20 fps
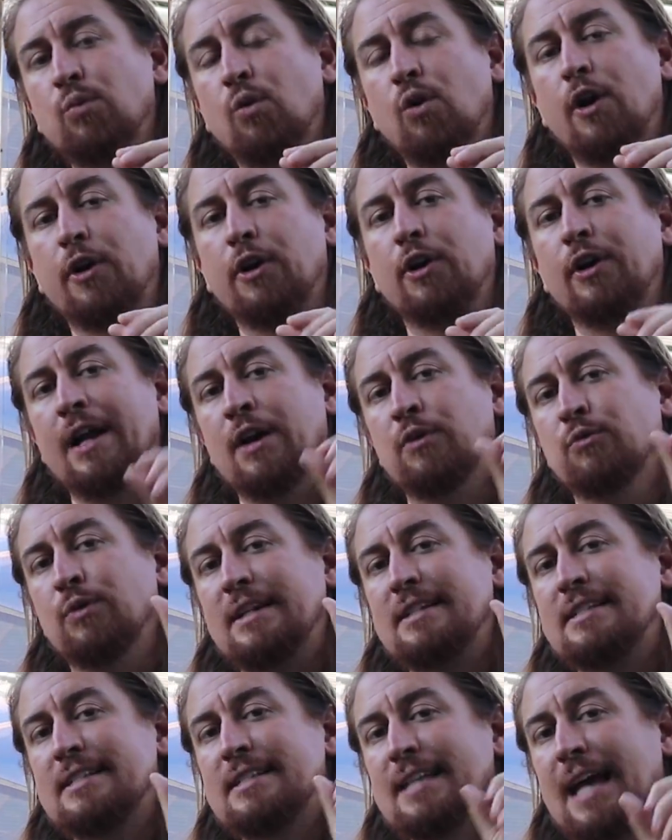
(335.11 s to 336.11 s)
water and
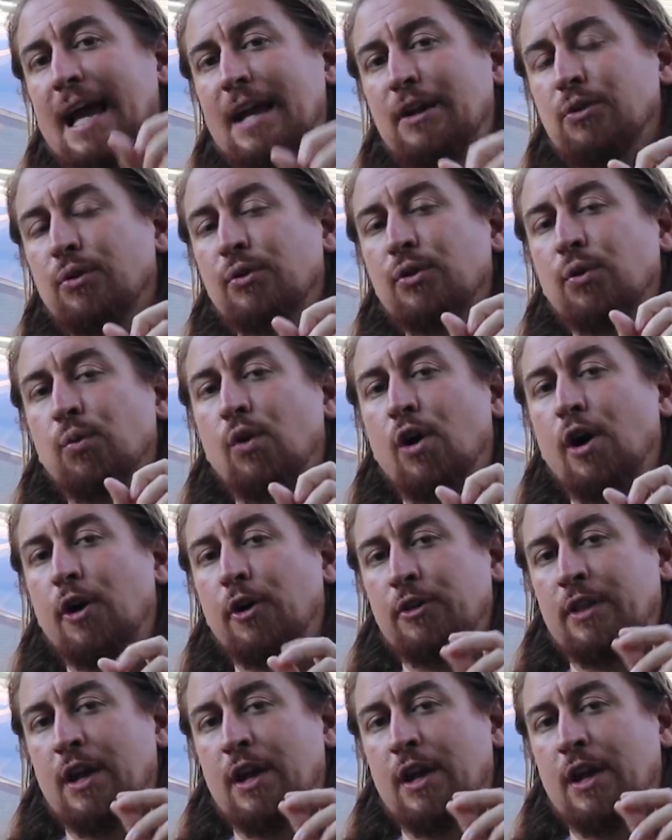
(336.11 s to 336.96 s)
recycle the water